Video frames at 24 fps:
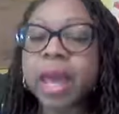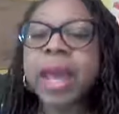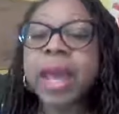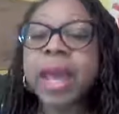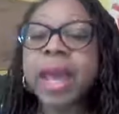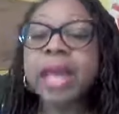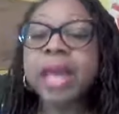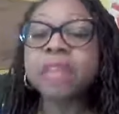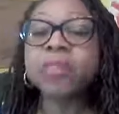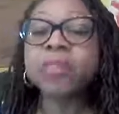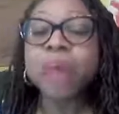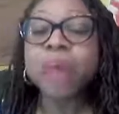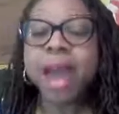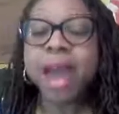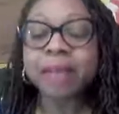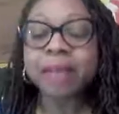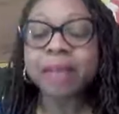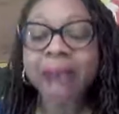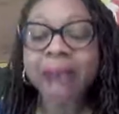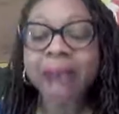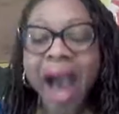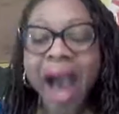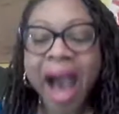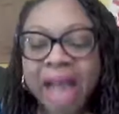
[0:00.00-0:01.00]
And if you have
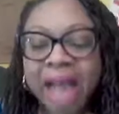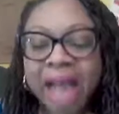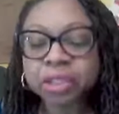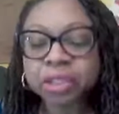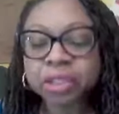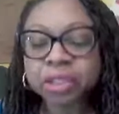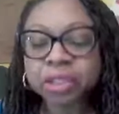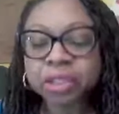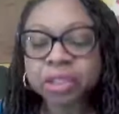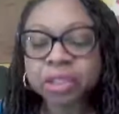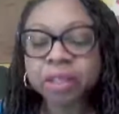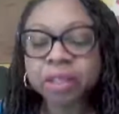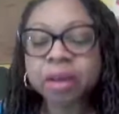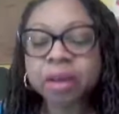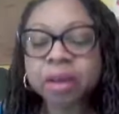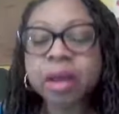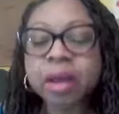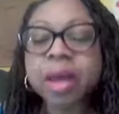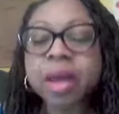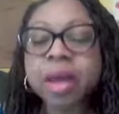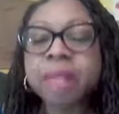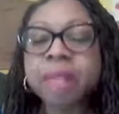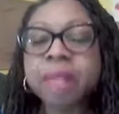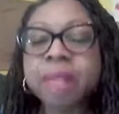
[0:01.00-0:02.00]
high sugar,
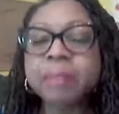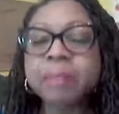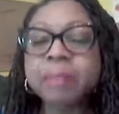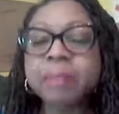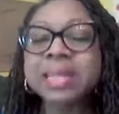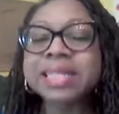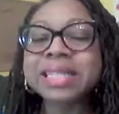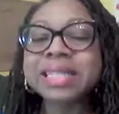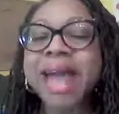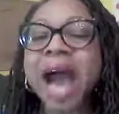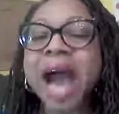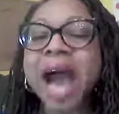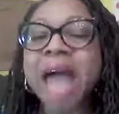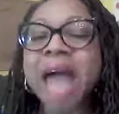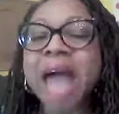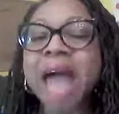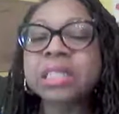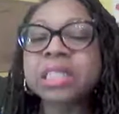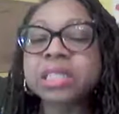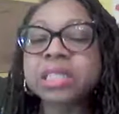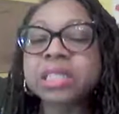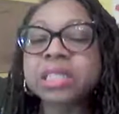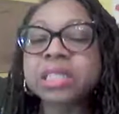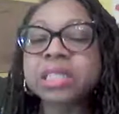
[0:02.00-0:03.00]
that means that
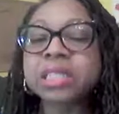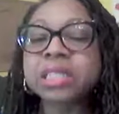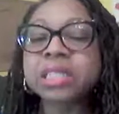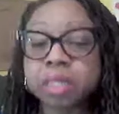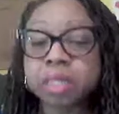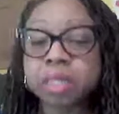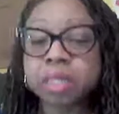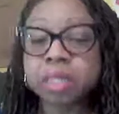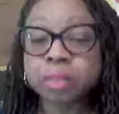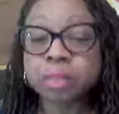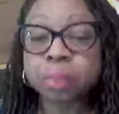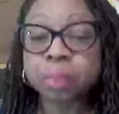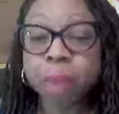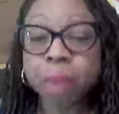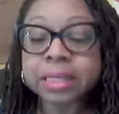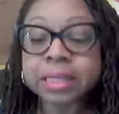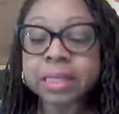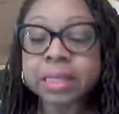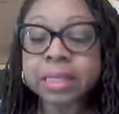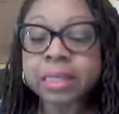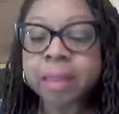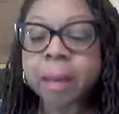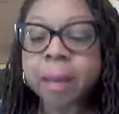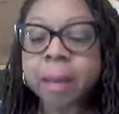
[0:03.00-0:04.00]
oxygen is
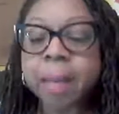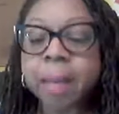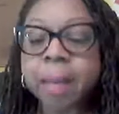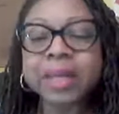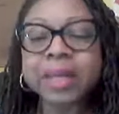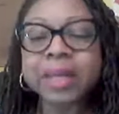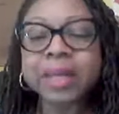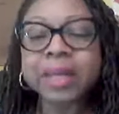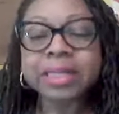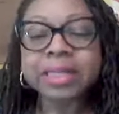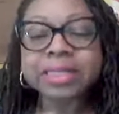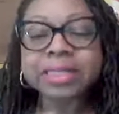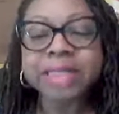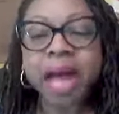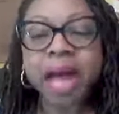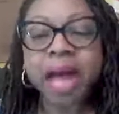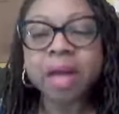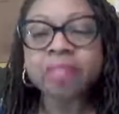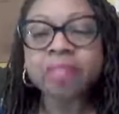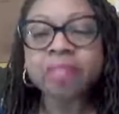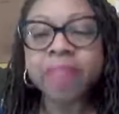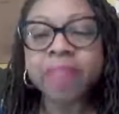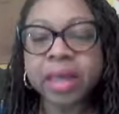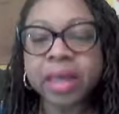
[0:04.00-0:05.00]
present, but it's not
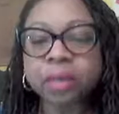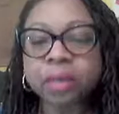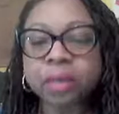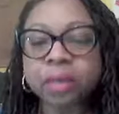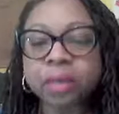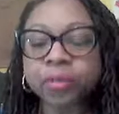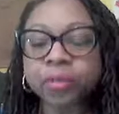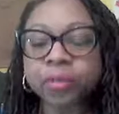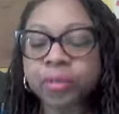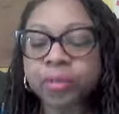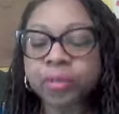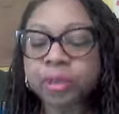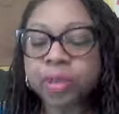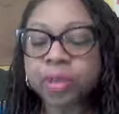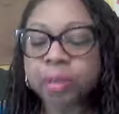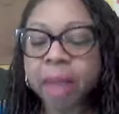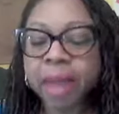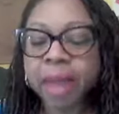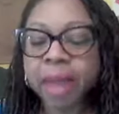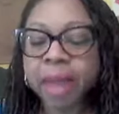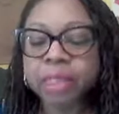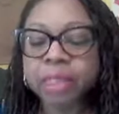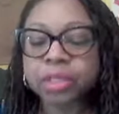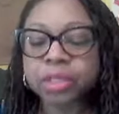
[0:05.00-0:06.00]
available for your
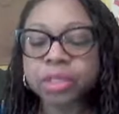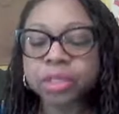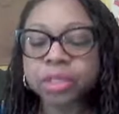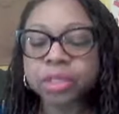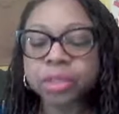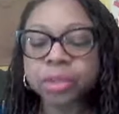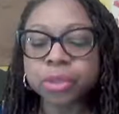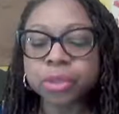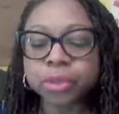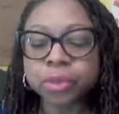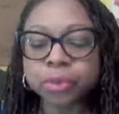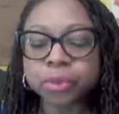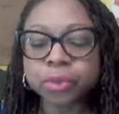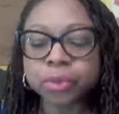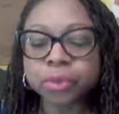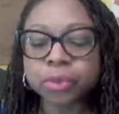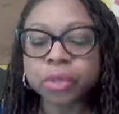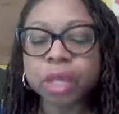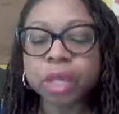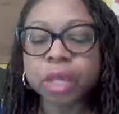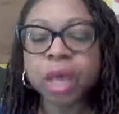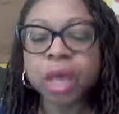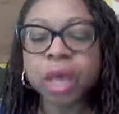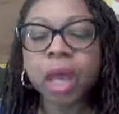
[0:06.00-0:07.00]
body to use.
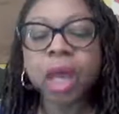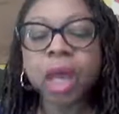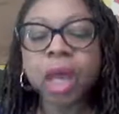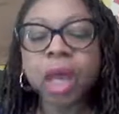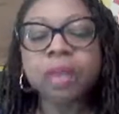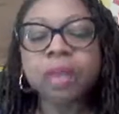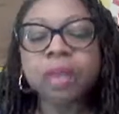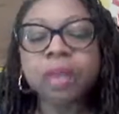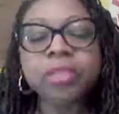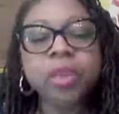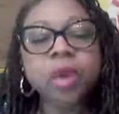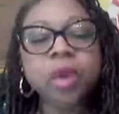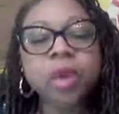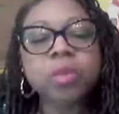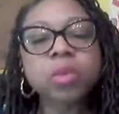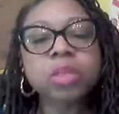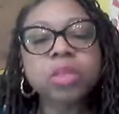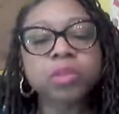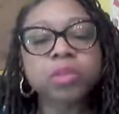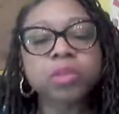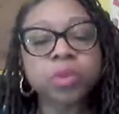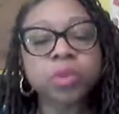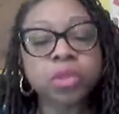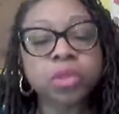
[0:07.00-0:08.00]
And the third
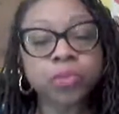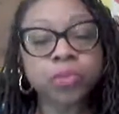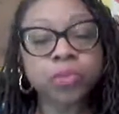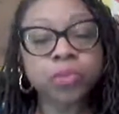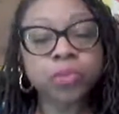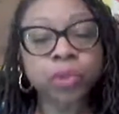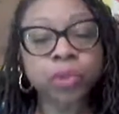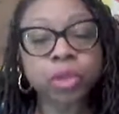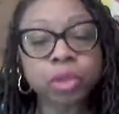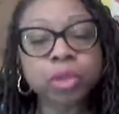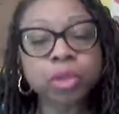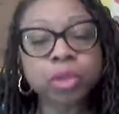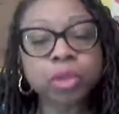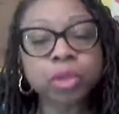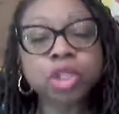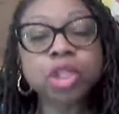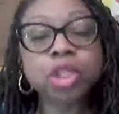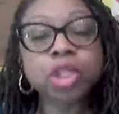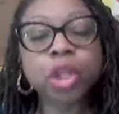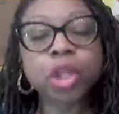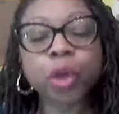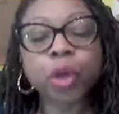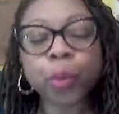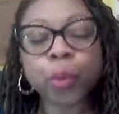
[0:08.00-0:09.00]
one was for you to
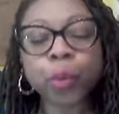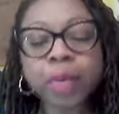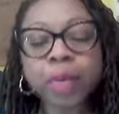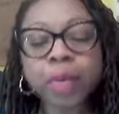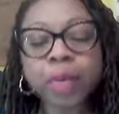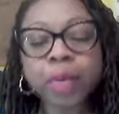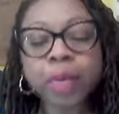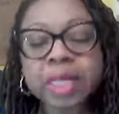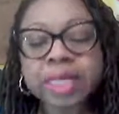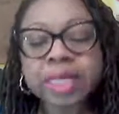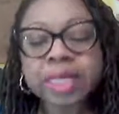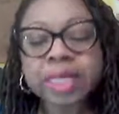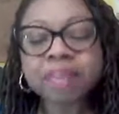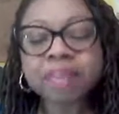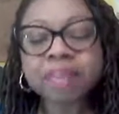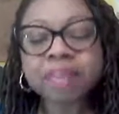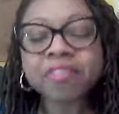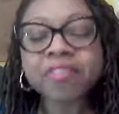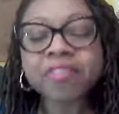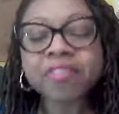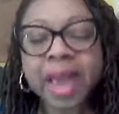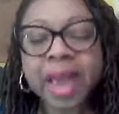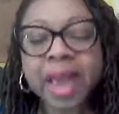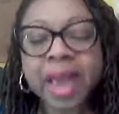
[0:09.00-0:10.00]
decrease
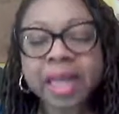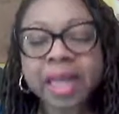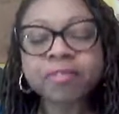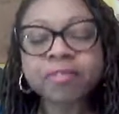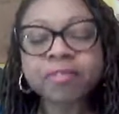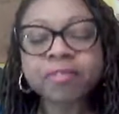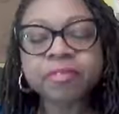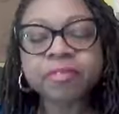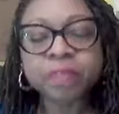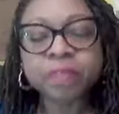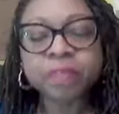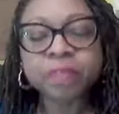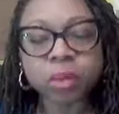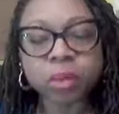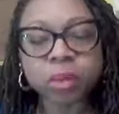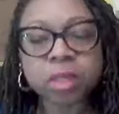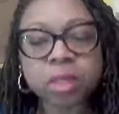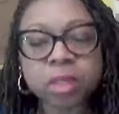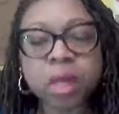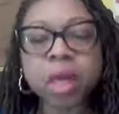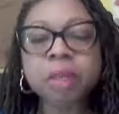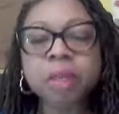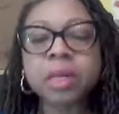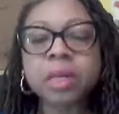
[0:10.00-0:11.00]
fatty foods
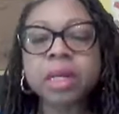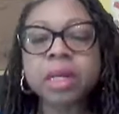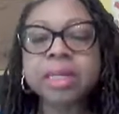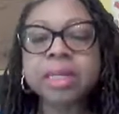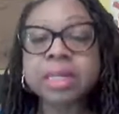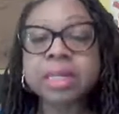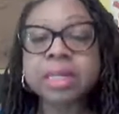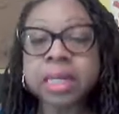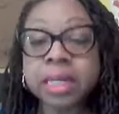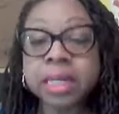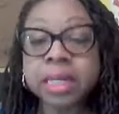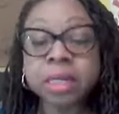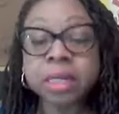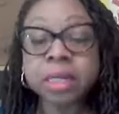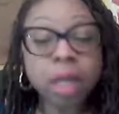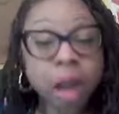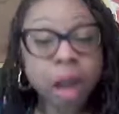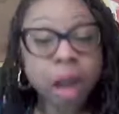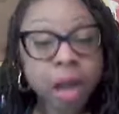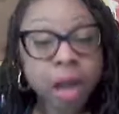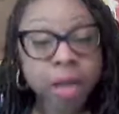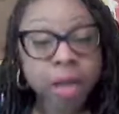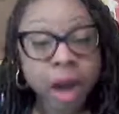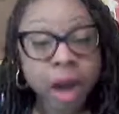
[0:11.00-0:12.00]
because these
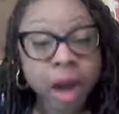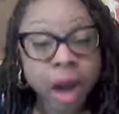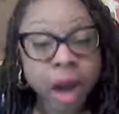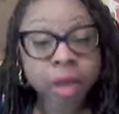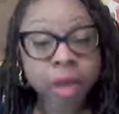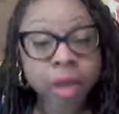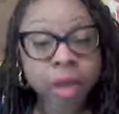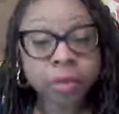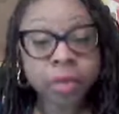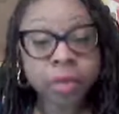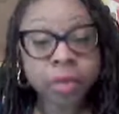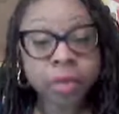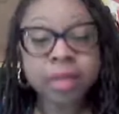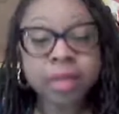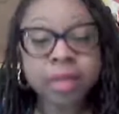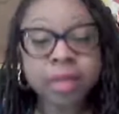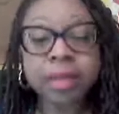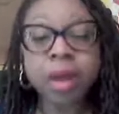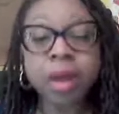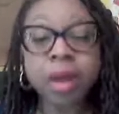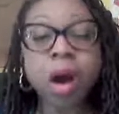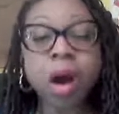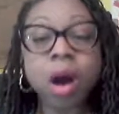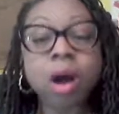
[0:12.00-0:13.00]
clog your arteries and
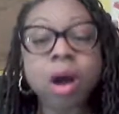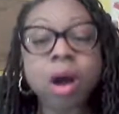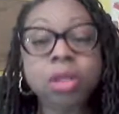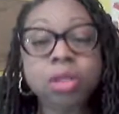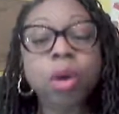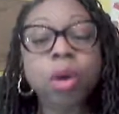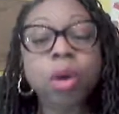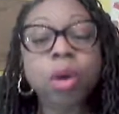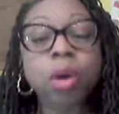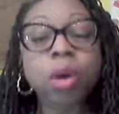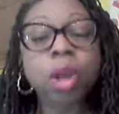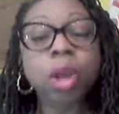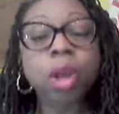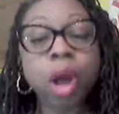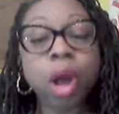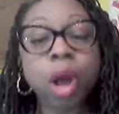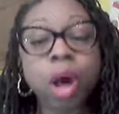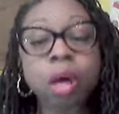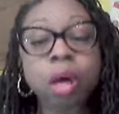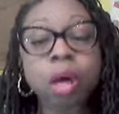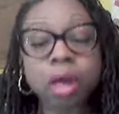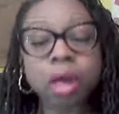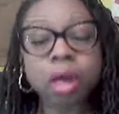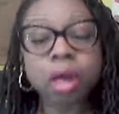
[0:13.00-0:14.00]
they also
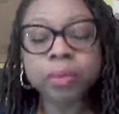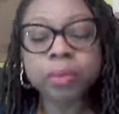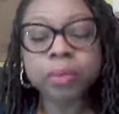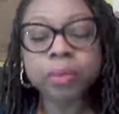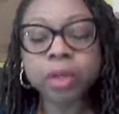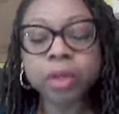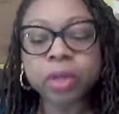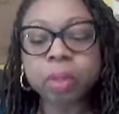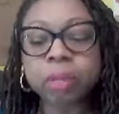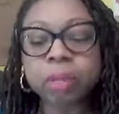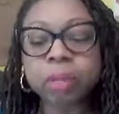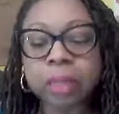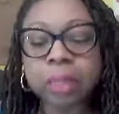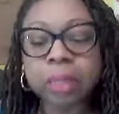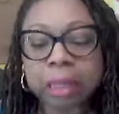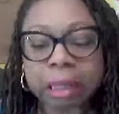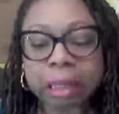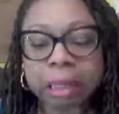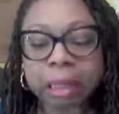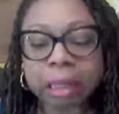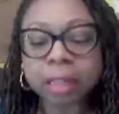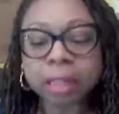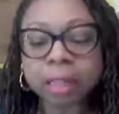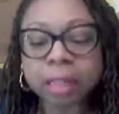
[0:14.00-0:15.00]
clog up your
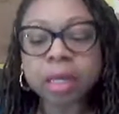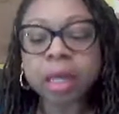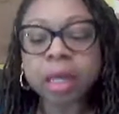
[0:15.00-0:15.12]
blood.